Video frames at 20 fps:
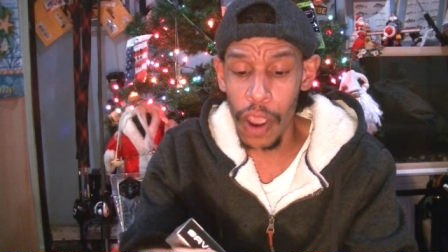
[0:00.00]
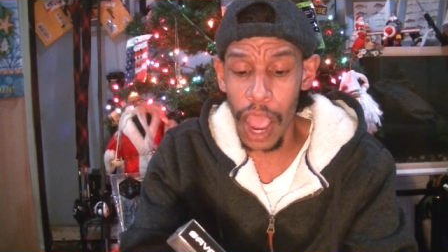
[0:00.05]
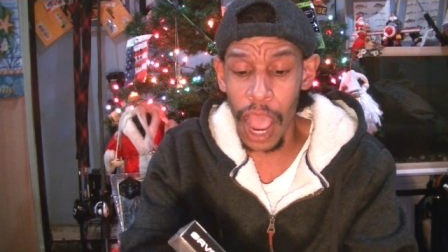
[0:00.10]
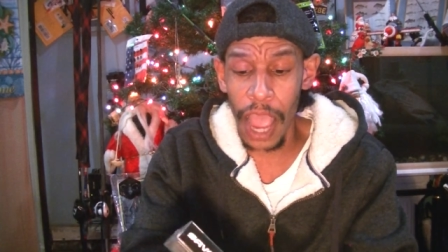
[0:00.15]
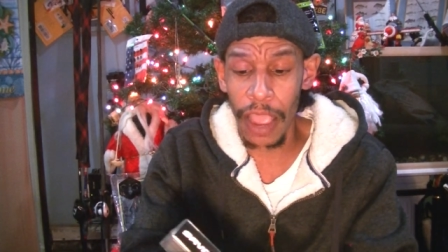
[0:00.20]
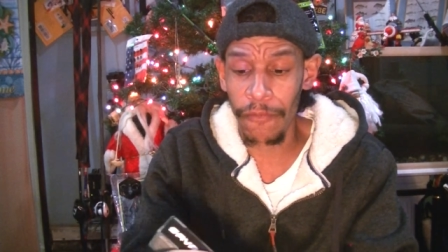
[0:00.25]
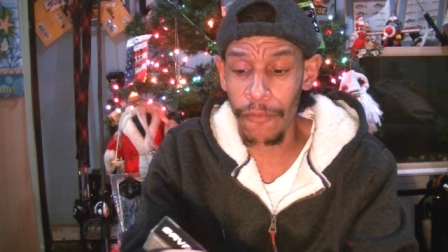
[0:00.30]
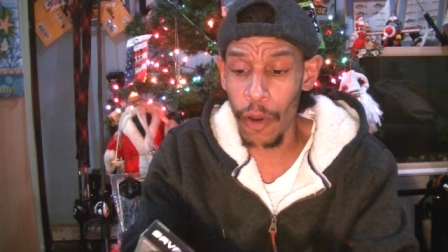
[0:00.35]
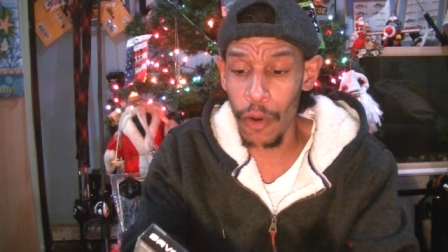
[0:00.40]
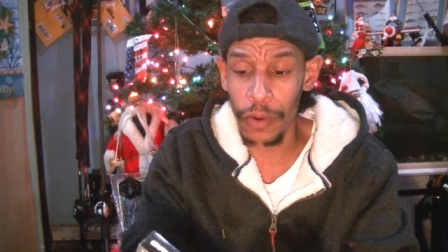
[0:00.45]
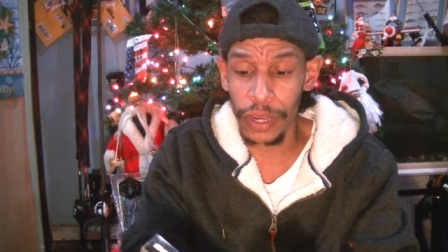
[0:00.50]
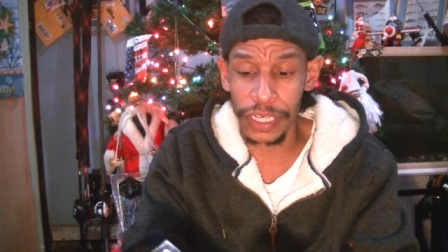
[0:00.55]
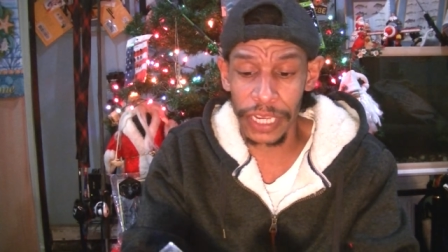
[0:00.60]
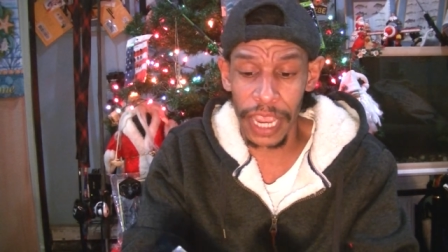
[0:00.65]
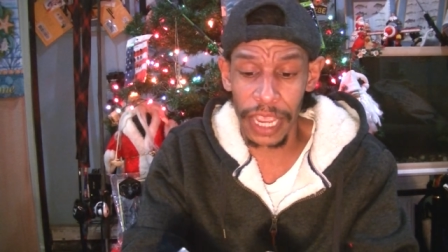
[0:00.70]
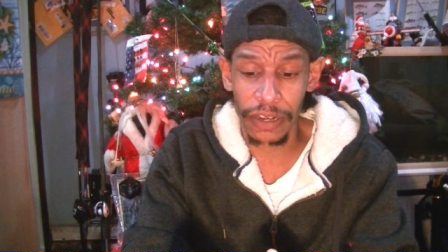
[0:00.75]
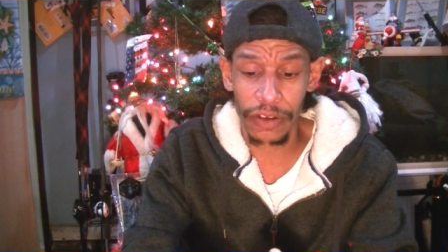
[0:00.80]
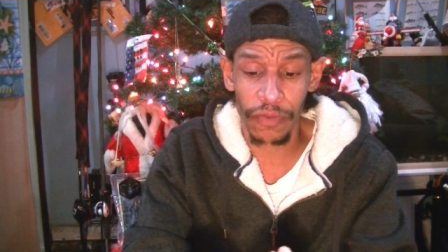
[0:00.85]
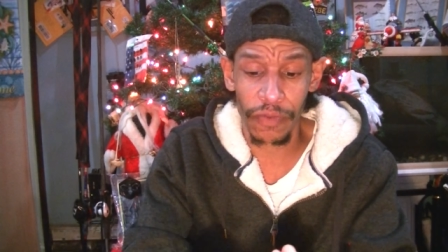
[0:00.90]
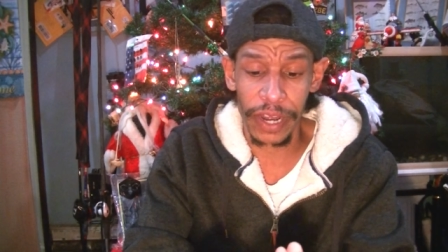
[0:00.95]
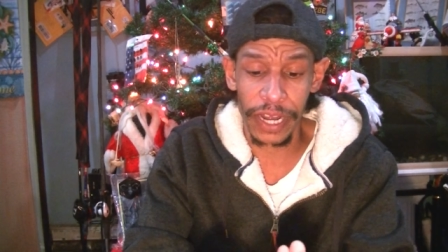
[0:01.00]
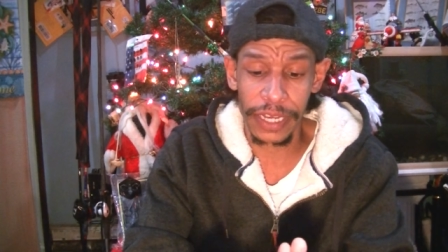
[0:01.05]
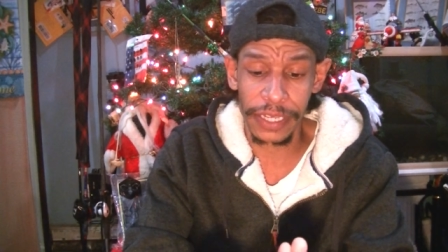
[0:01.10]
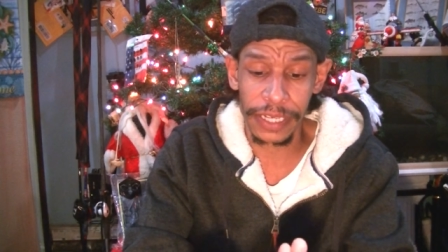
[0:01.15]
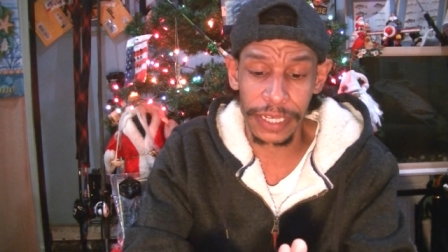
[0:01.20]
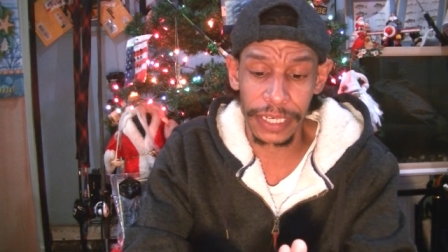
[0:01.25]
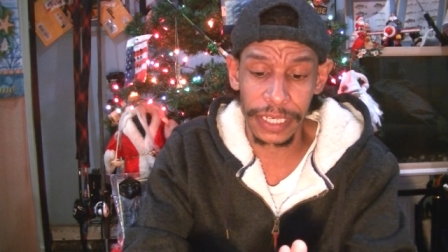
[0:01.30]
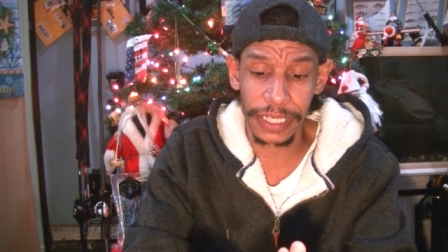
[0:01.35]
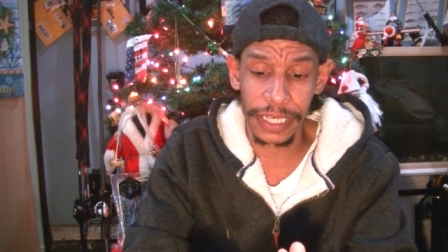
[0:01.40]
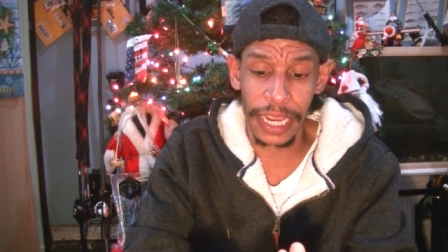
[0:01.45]
I've always had great
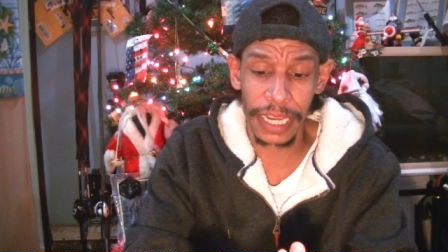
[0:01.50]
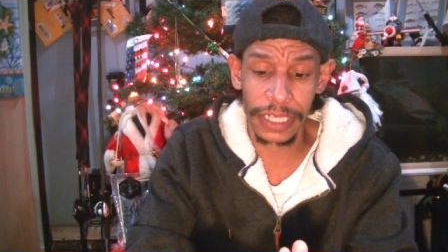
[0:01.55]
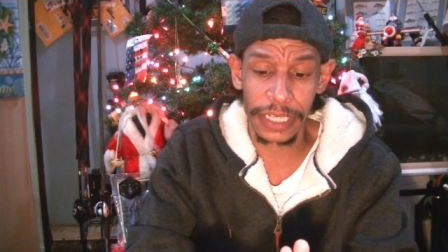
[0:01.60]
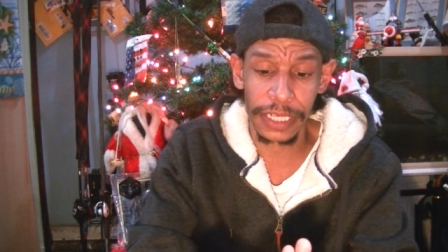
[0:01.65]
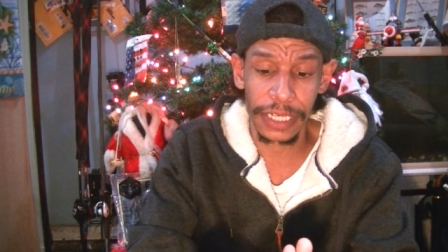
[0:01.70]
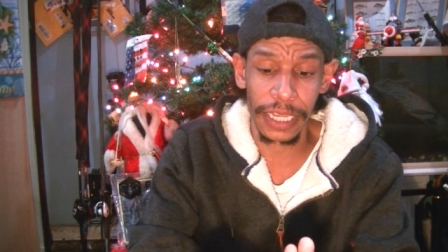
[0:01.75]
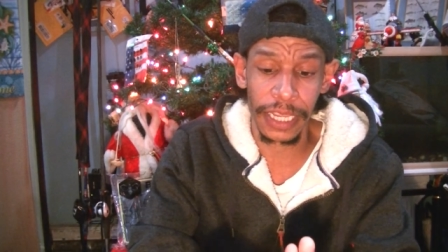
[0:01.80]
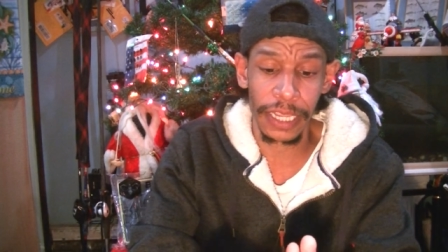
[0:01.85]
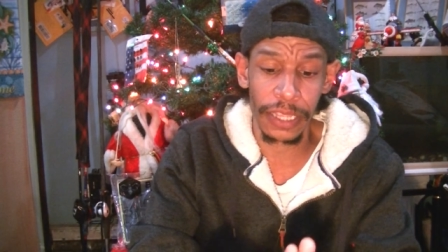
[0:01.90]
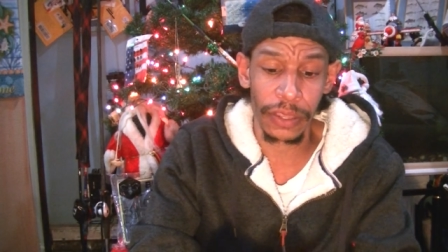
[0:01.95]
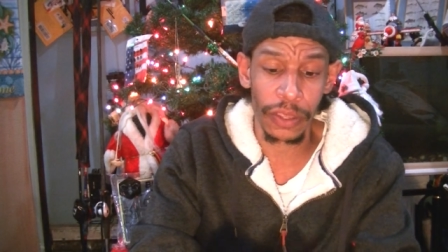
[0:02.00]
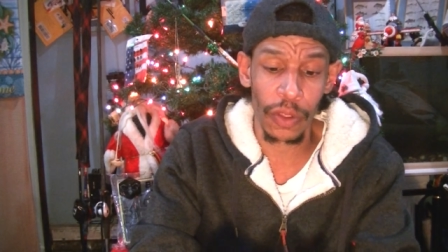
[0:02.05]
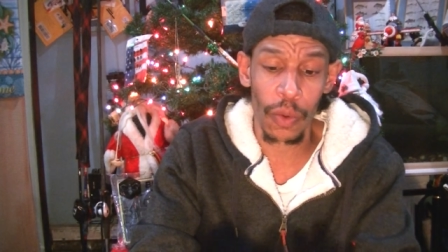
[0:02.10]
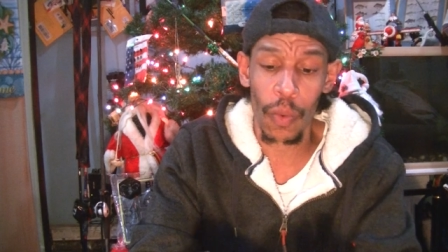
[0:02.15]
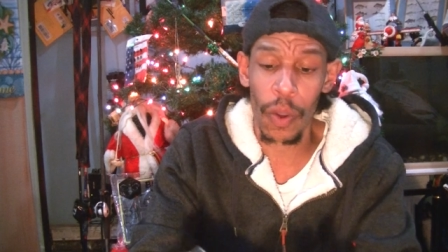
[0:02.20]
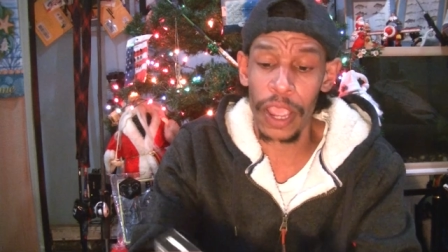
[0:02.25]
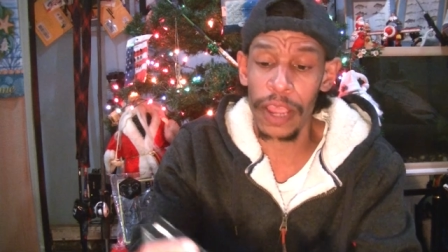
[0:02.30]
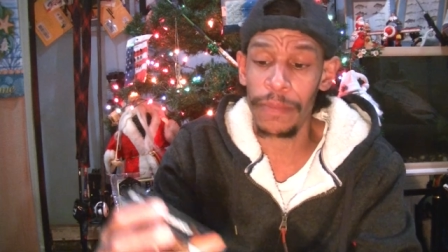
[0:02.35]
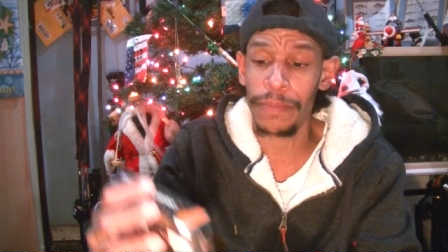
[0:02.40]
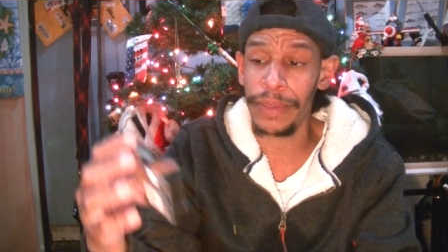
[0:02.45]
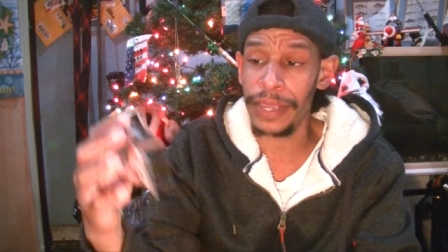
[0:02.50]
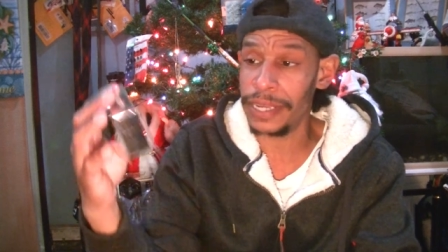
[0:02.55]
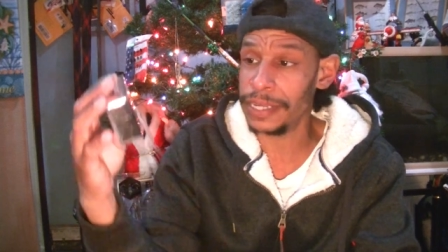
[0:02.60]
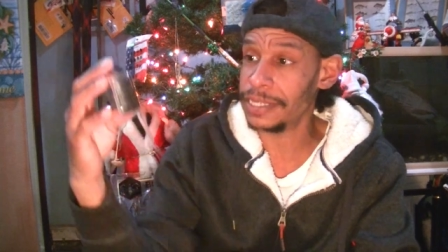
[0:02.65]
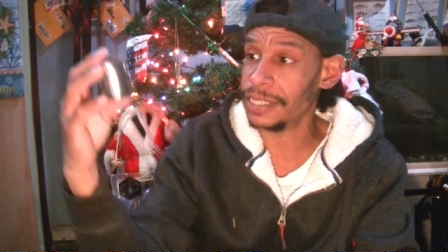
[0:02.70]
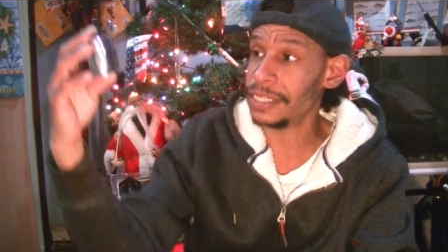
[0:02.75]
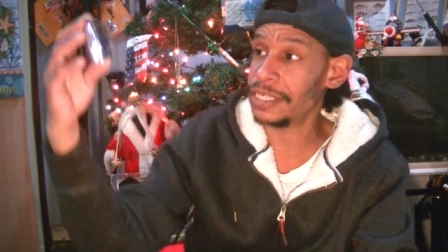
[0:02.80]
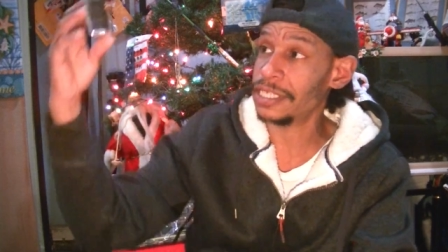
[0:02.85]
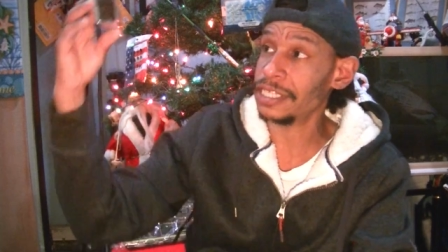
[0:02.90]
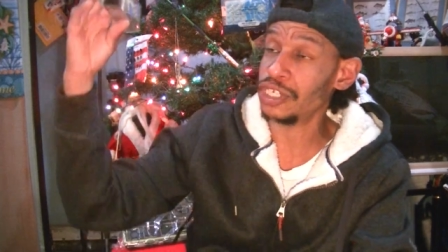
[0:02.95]
success in the white
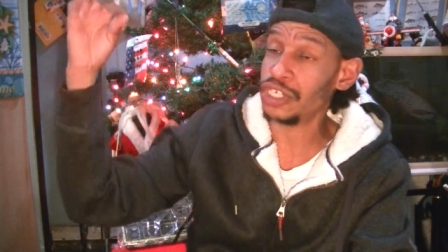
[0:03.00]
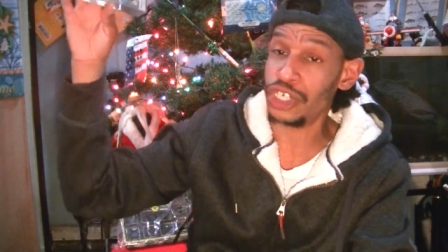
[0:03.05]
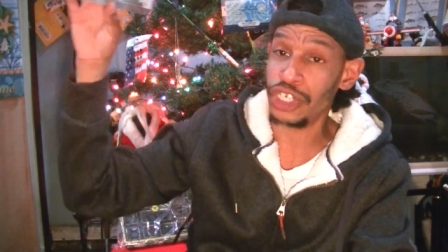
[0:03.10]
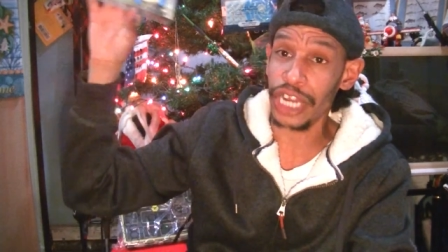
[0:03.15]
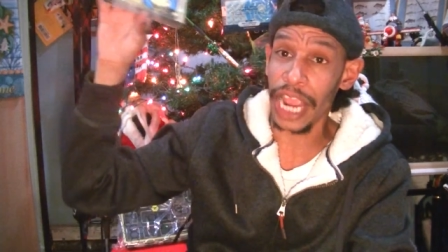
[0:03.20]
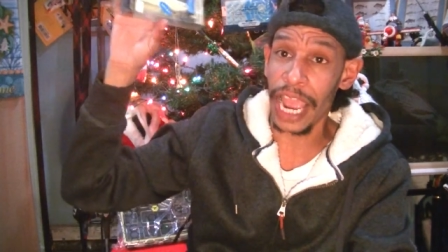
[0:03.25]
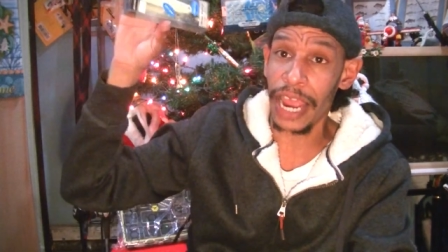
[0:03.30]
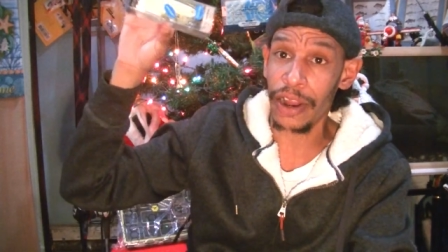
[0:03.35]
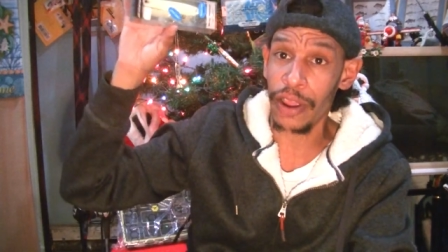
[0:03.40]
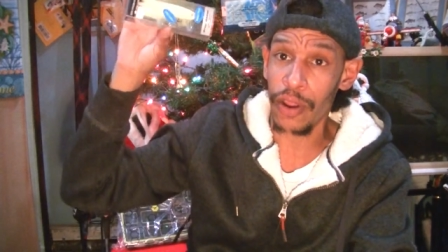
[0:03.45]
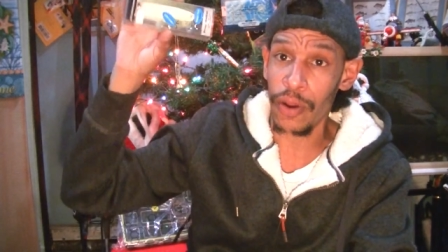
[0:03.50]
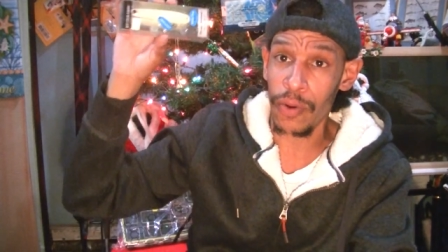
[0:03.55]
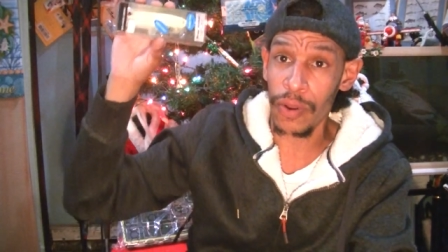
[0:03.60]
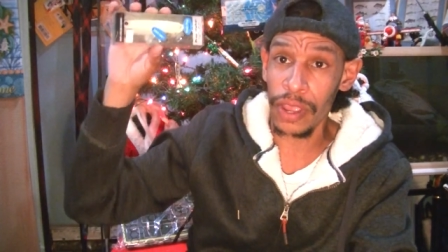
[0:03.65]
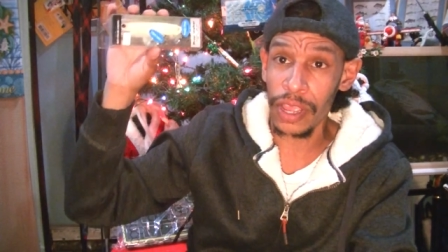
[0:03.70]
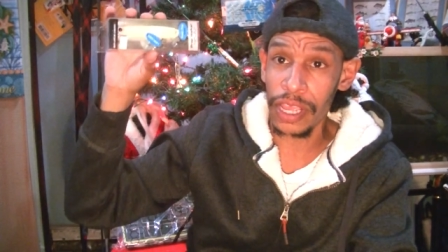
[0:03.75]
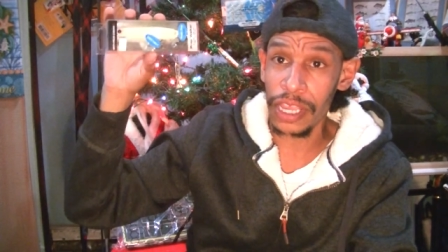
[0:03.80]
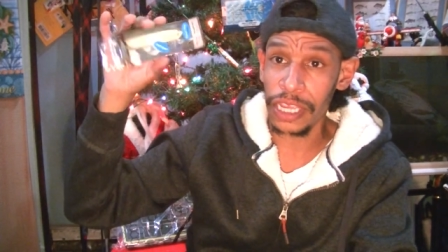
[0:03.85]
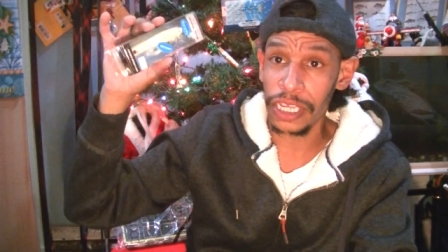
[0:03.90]
because it's the shadow,